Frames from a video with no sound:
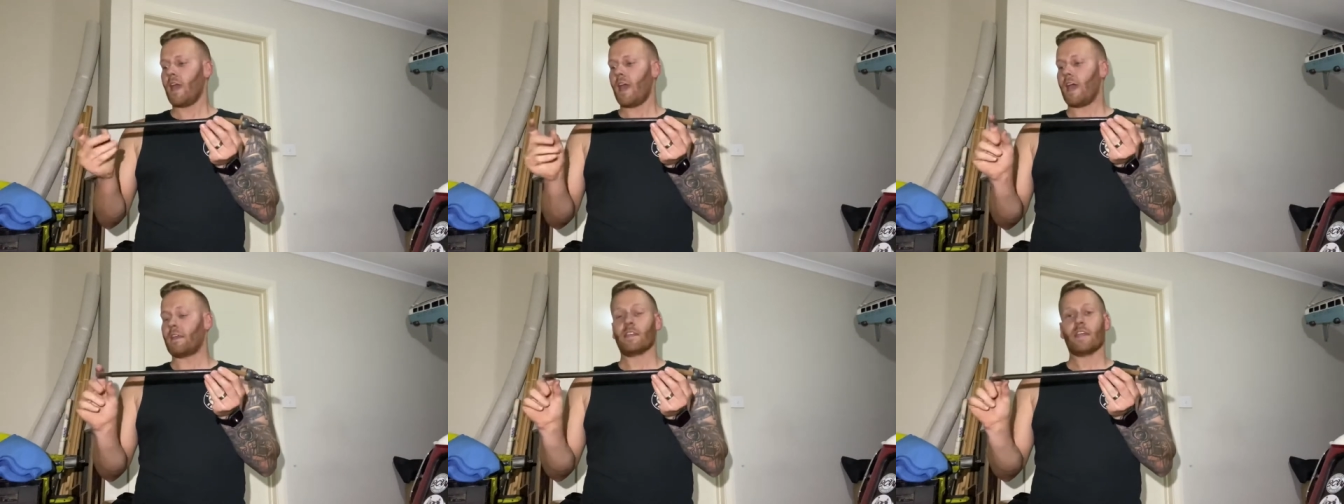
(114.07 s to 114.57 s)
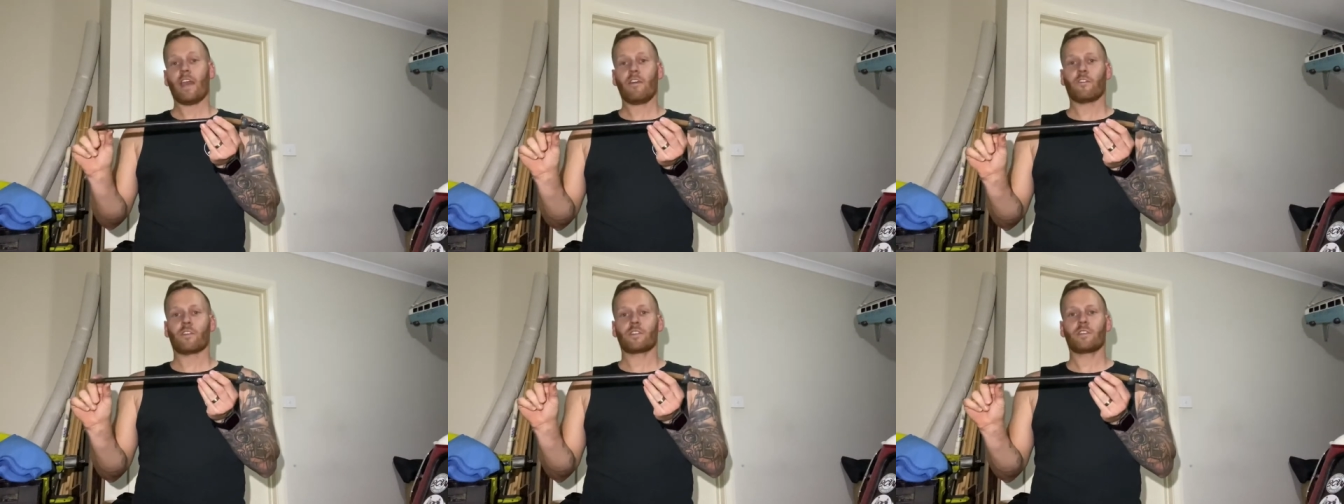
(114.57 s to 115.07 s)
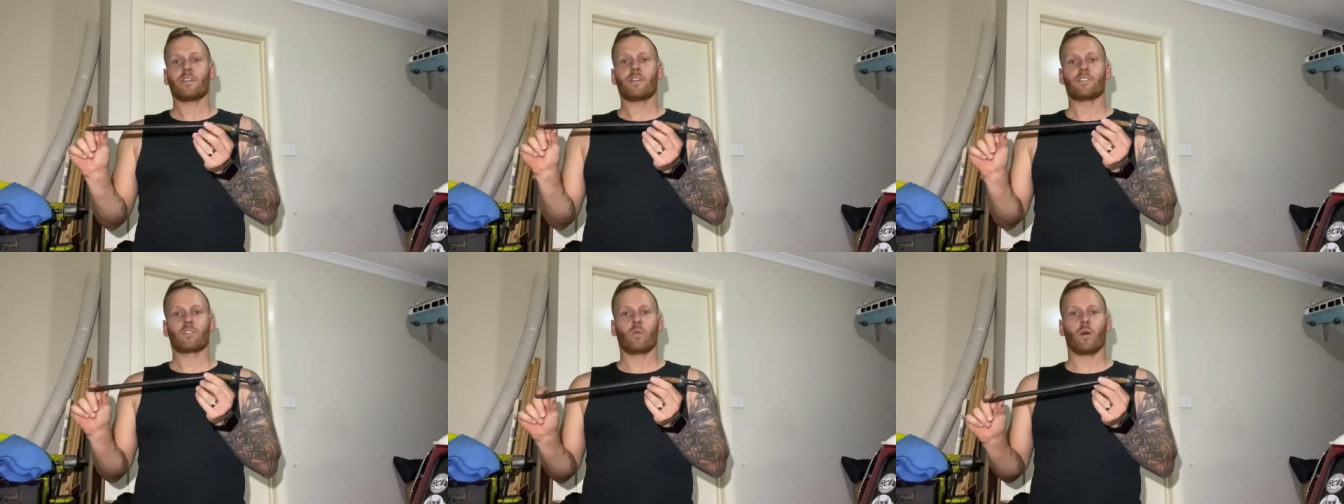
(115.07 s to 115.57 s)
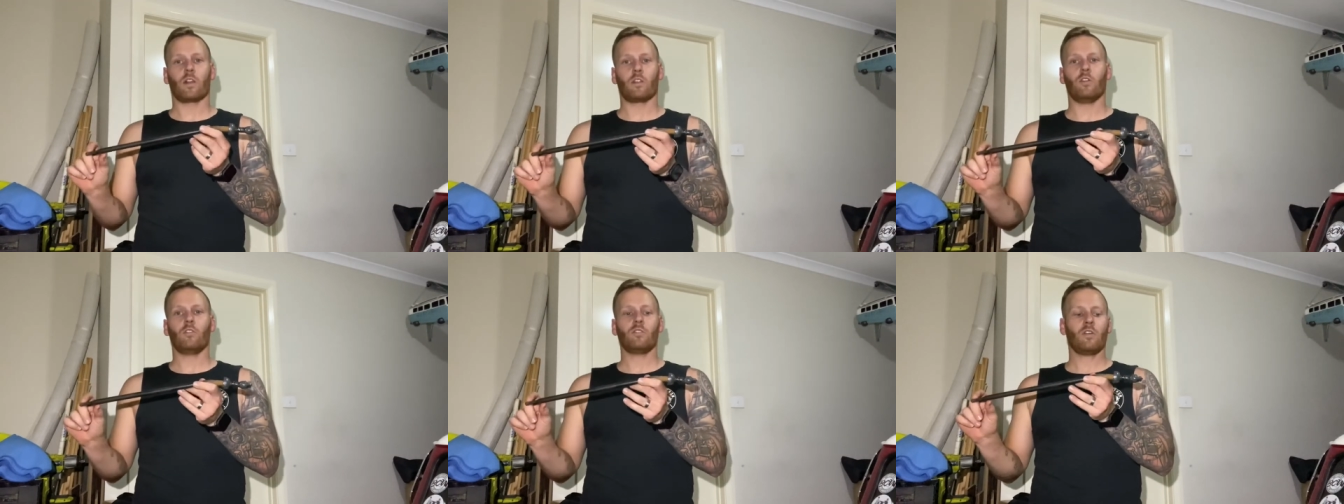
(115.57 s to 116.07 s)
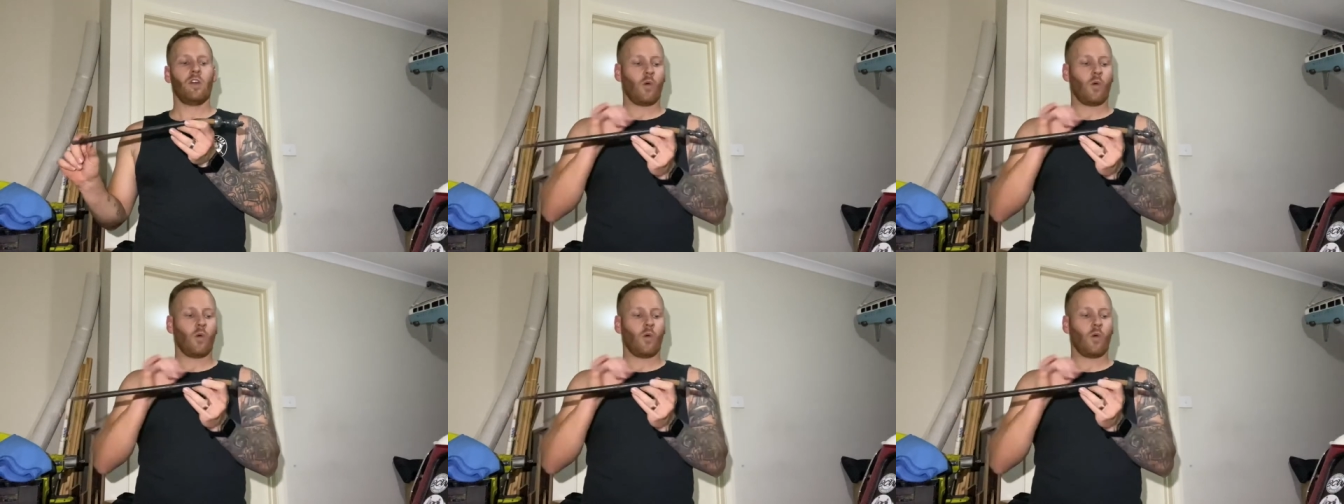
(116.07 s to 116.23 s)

and the effort is quite long,